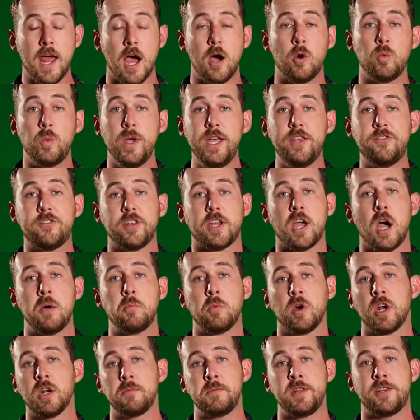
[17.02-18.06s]
Now, weeks to
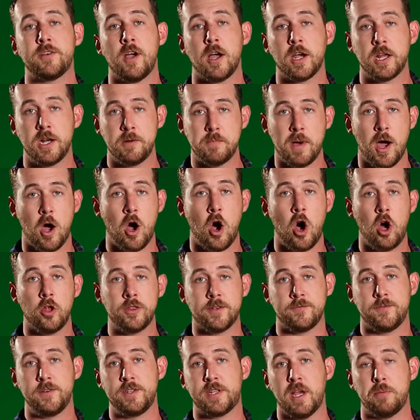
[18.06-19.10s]
come, we're going to be talking about all
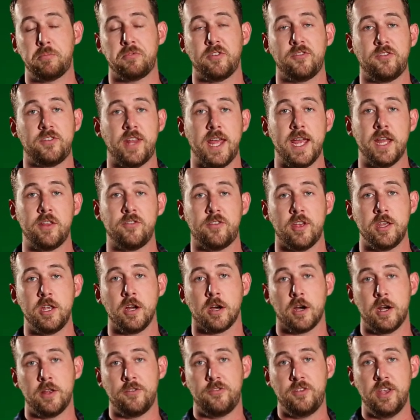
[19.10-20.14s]
different types of stands that
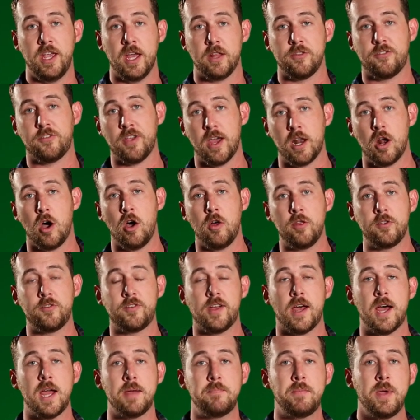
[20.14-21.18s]
you're going to see on set all the
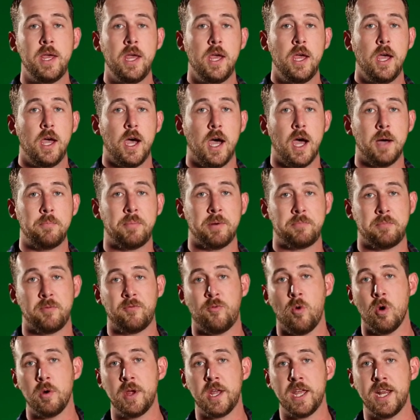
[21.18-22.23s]
time. But
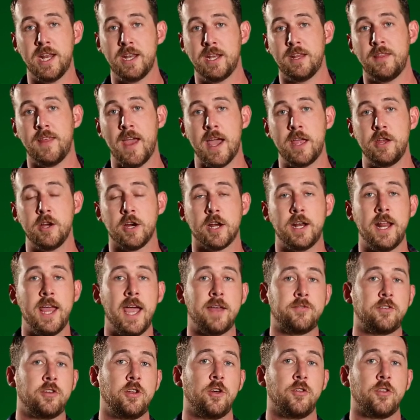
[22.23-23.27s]
before we get into that, you're going to
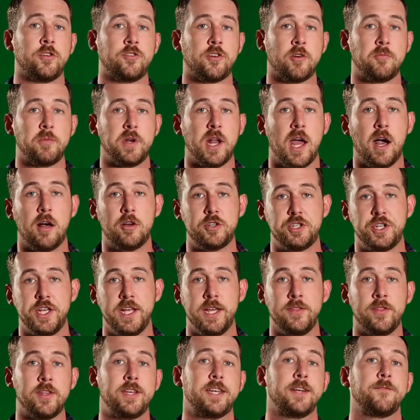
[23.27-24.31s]
have to know the
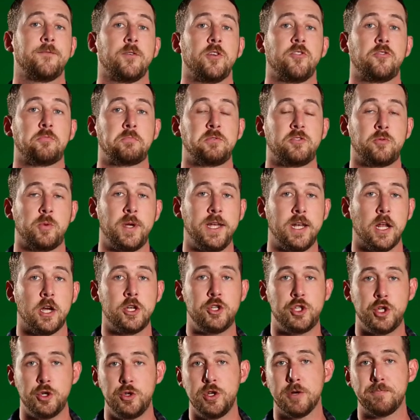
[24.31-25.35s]
terminology and the difference between
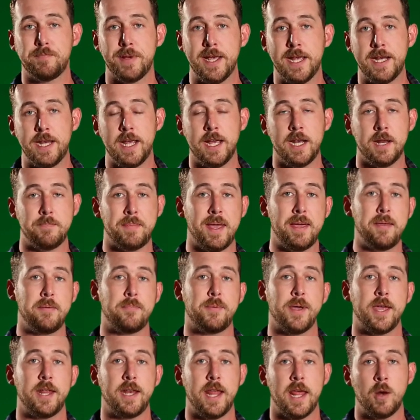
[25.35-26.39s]
a junior pin and a
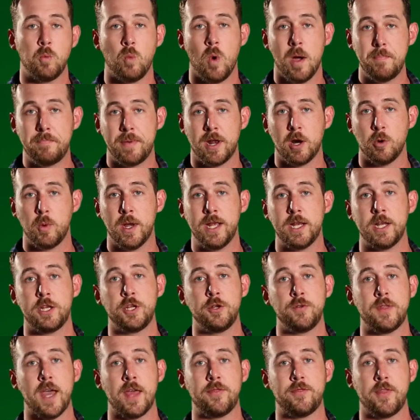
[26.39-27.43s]
baby pin, and what better way to
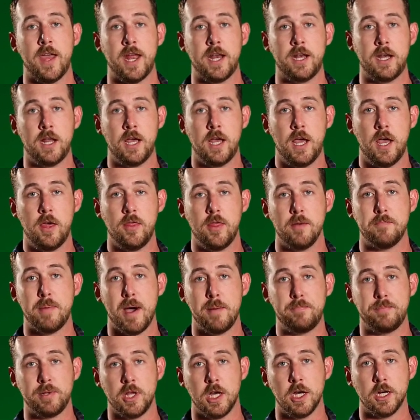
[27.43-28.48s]
do that than the butt